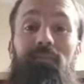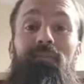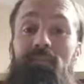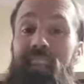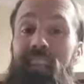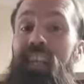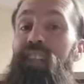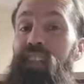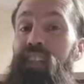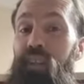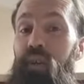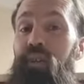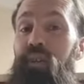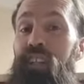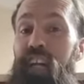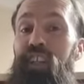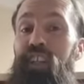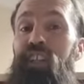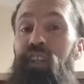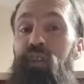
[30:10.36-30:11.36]
That shit'll
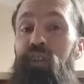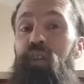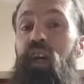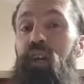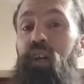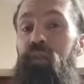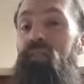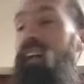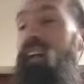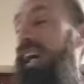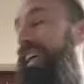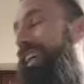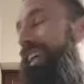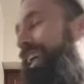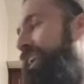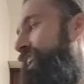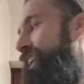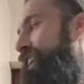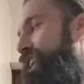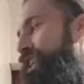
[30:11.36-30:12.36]
that shit'll go. I
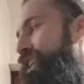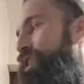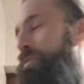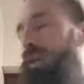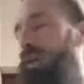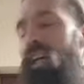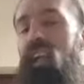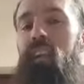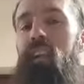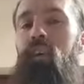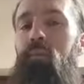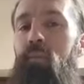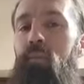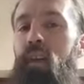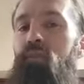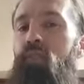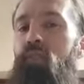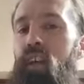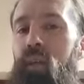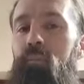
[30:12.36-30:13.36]
guarantee you, man. That little
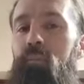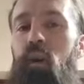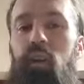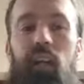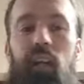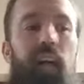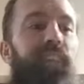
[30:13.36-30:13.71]
motherfucking motor.